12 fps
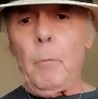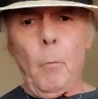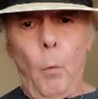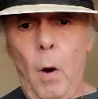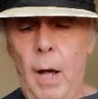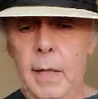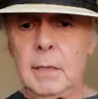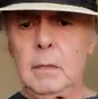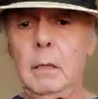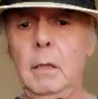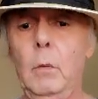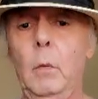"Why is
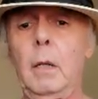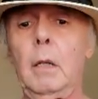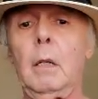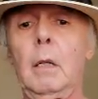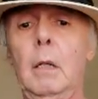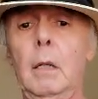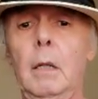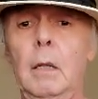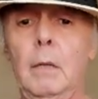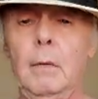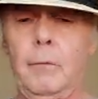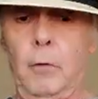it you wait
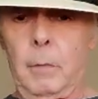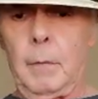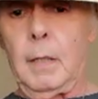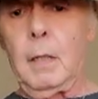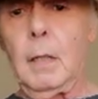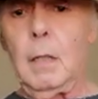for me?"